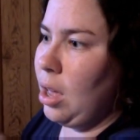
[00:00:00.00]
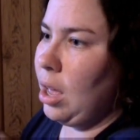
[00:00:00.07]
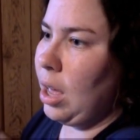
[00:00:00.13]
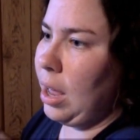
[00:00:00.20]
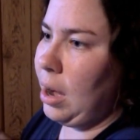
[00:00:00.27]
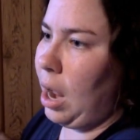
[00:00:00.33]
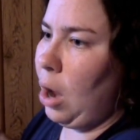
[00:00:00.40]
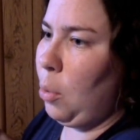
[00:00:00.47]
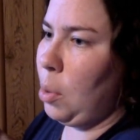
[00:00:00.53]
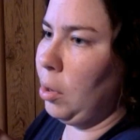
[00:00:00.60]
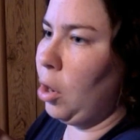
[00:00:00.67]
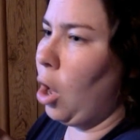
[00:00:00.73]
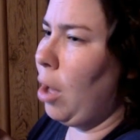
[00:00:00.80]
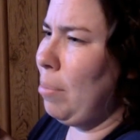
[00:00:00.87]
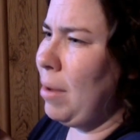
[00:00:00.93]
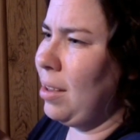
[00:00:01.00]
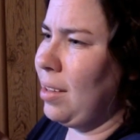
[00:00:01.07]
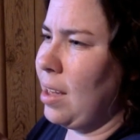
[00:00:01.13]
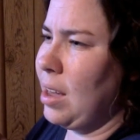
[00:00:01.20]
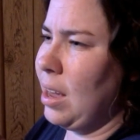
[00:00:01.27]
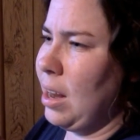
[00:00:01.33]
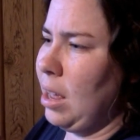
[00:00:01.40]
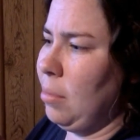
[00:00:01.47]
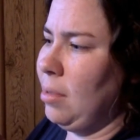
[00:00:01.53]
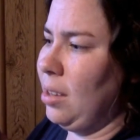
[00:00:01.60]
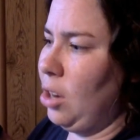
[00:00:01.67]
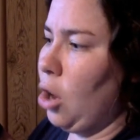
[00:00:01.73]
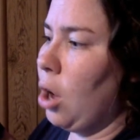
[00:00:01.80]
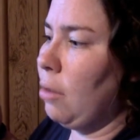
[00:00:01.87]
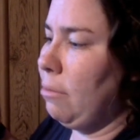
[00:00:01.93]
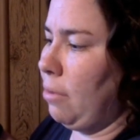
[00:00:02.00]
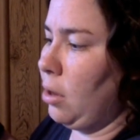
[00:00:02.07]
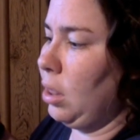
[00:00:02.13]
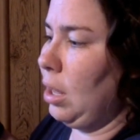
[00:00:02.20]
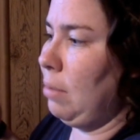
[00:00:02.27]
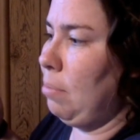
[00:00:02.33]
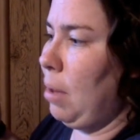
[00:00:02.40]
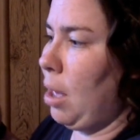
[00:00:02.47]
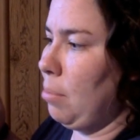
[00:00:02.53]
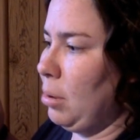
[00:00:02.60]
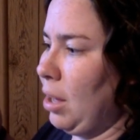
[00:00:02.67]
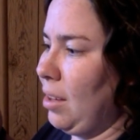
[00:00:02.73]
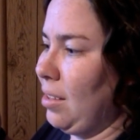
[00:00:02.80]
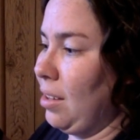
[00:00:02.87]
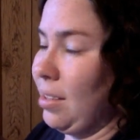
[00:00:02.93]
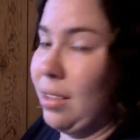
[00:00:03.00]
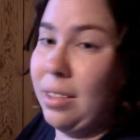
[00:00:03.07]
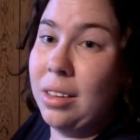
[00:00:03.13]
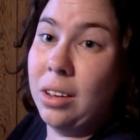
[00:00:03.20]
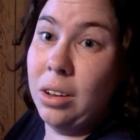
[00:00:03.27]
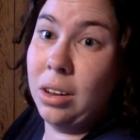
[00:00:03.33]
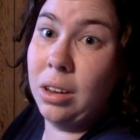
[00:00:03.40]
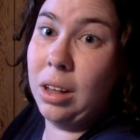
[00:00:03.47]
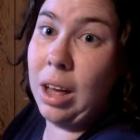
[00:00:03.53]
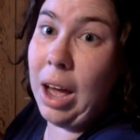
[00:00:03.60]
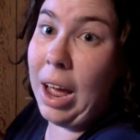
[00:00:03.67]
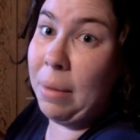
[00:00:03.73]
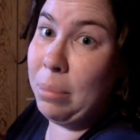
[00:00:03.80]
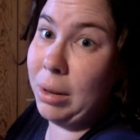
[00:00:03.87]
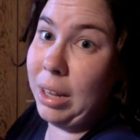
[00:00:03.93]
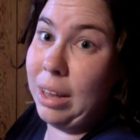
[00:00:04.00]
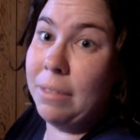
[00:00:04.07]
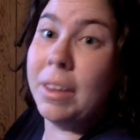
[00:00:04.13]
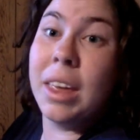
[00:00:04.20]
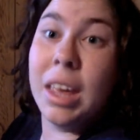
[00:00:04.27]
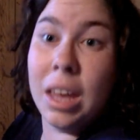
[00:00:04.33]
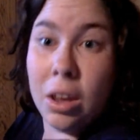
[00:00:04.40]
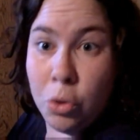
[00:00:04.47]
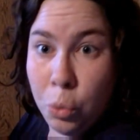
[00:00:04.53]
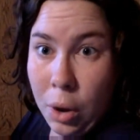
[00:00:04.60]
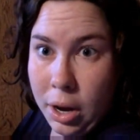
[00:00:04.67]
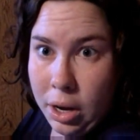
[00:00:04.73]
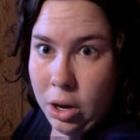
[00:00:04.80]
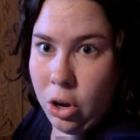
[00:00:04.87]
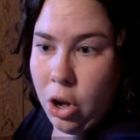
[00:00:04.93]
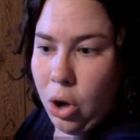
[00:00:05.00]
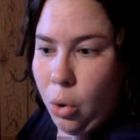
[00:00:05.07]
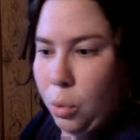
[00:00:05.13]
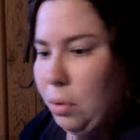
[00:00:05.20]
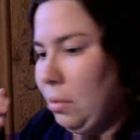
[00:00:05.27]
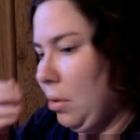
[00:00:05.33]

And I will not be taking him to non-friendly pet places until I believe he is ready to go.